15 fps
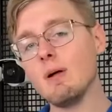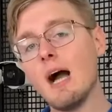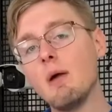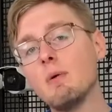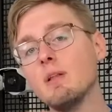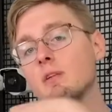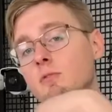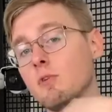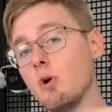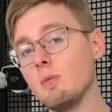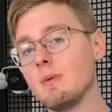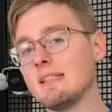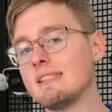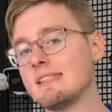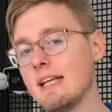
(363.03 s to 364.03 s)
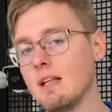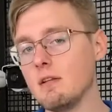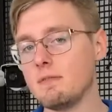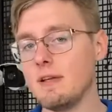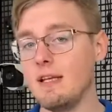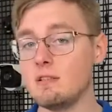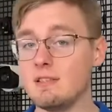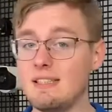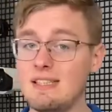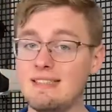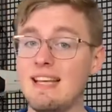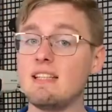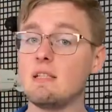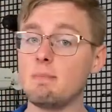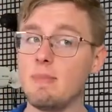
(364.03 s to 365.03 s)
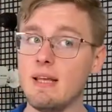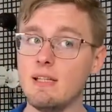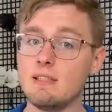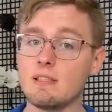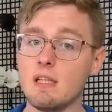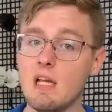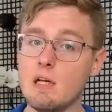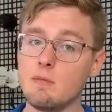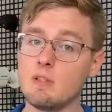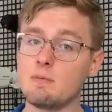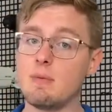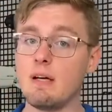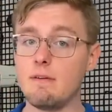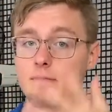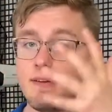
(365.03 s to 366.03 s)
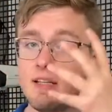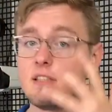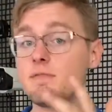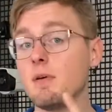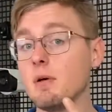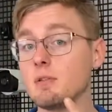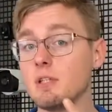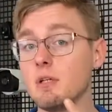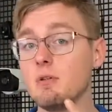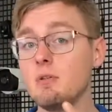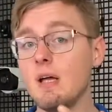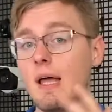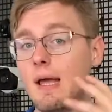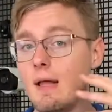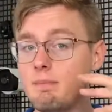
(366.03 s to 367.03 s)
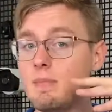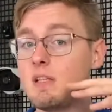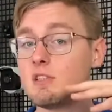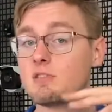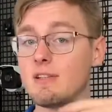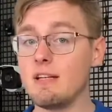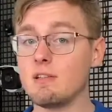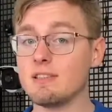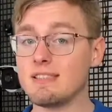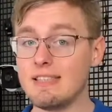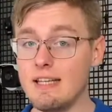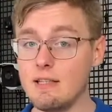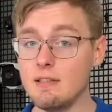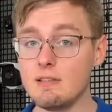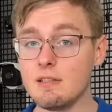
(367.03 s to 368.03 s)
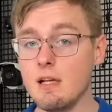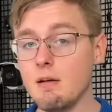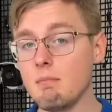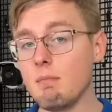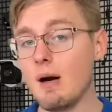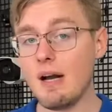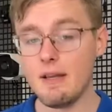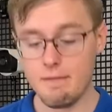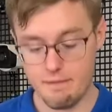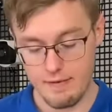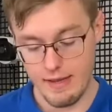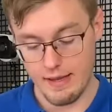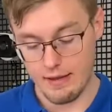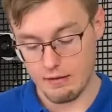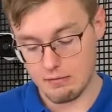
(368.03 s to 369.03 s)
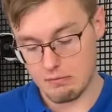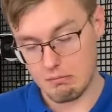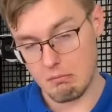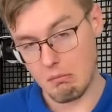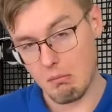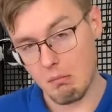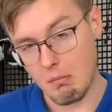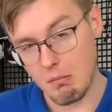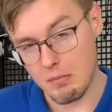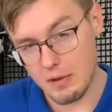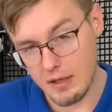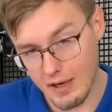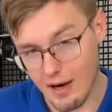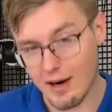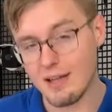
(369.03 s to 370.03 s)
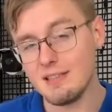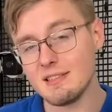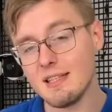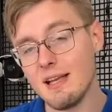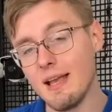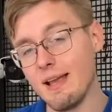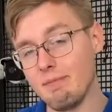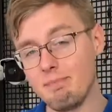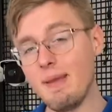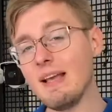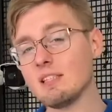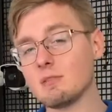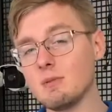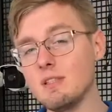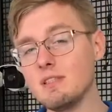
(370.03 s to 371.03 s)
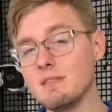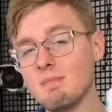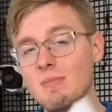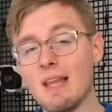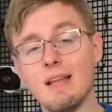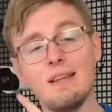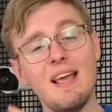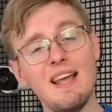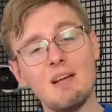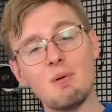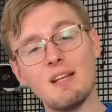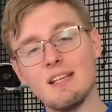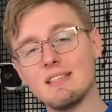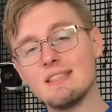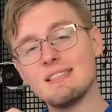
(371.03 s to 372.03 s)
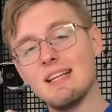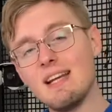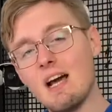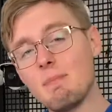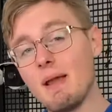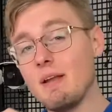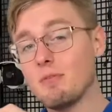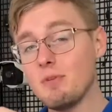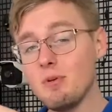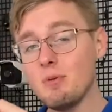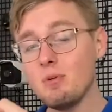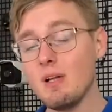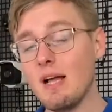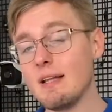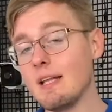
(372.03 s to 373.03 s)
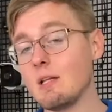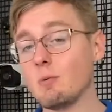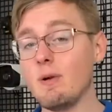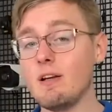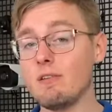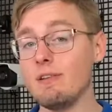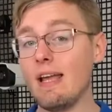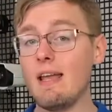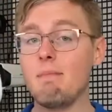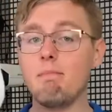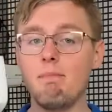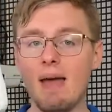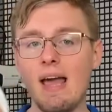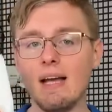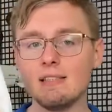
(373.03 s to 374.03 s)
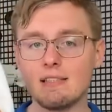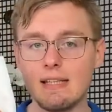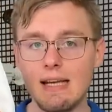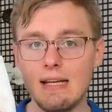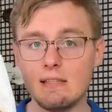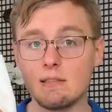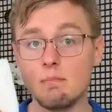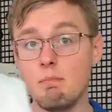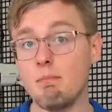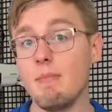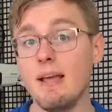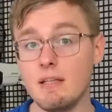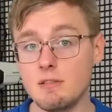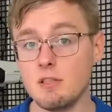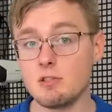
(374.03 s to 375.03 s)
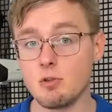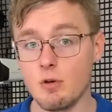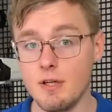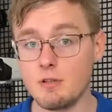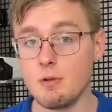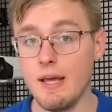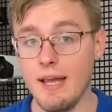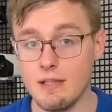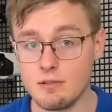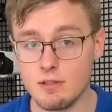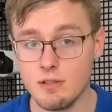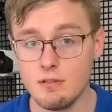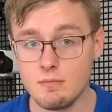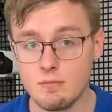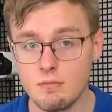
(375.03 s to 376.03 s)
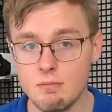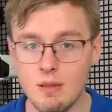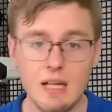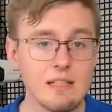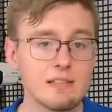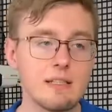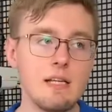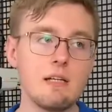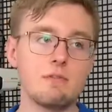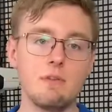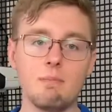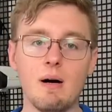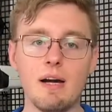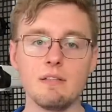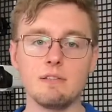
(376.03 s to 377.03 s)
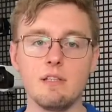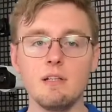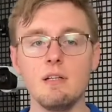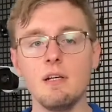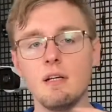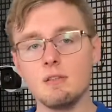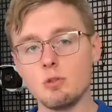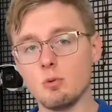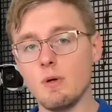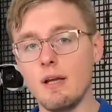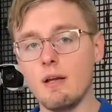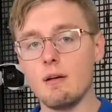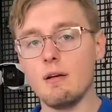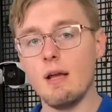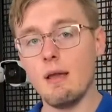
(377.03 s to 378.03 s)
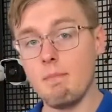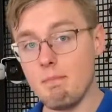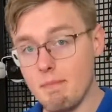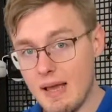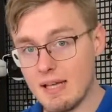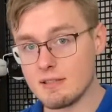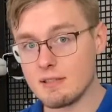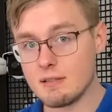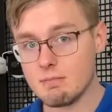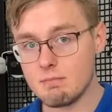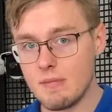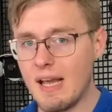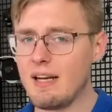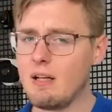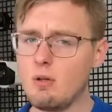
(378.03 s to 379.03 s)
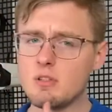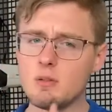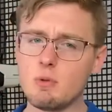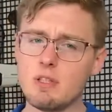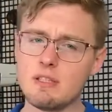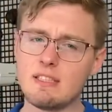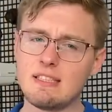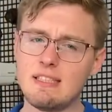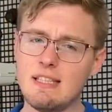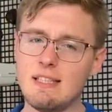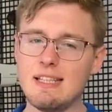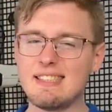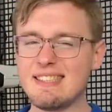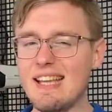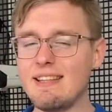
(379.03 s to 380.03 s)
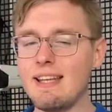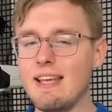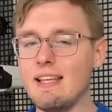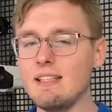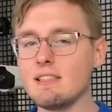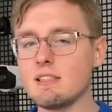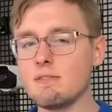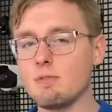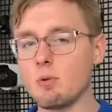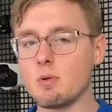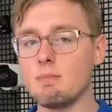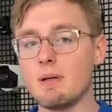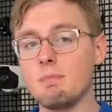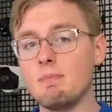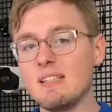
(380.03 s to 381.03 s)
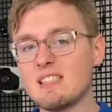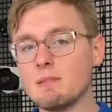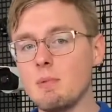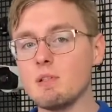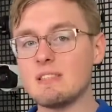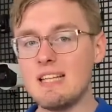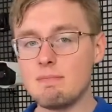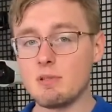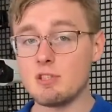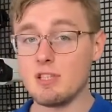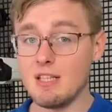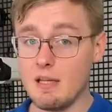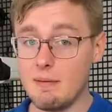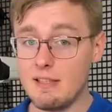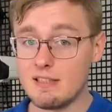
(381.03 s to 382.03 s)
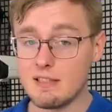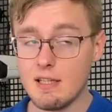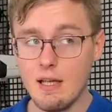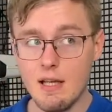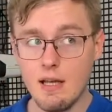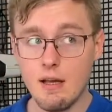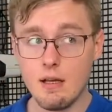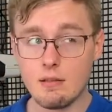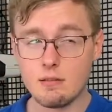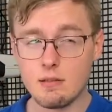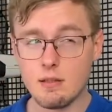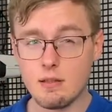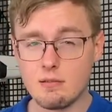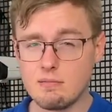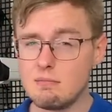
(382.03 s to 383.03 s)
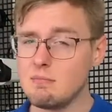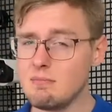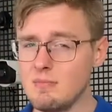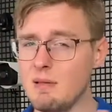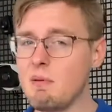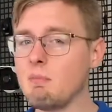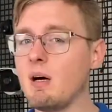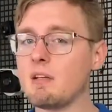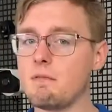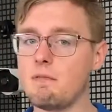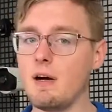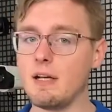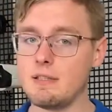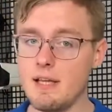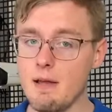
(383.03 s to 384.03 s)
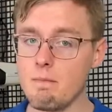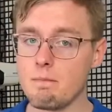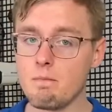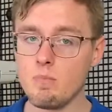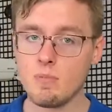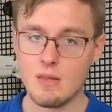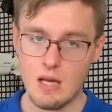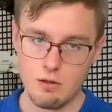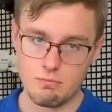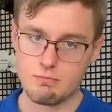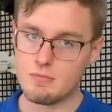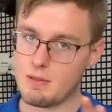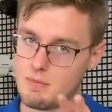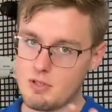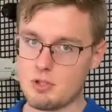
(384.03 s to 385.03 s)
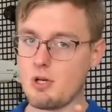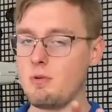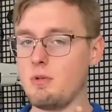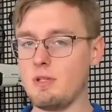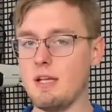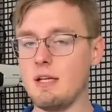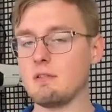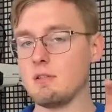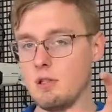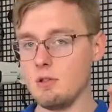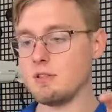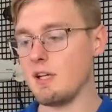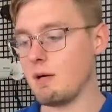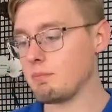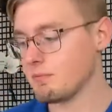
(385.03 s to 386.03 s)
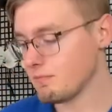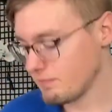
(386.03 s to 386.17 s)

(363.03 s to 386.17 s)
I will enroll myself into the database with my face photo, administrator status, MyFair card and password, and then I want to set up a rule that wearing a mask is mandatory to enter, plus a reminder to wear a mask. And I also want to see the settings for permissible temperature limits and maybe modify them. Now let me show you that close up.